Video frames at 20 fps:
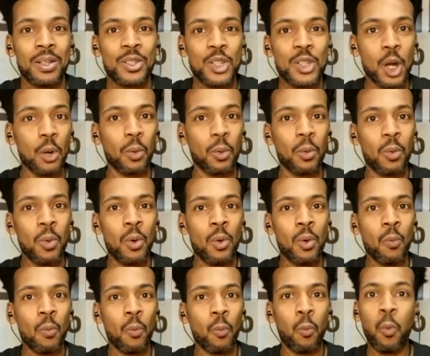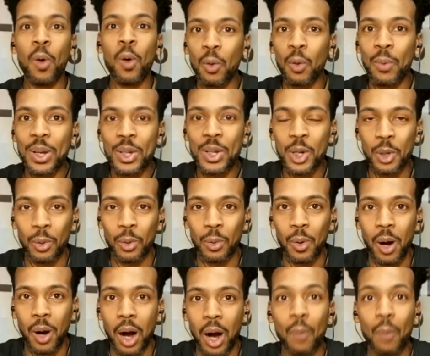So what do we do?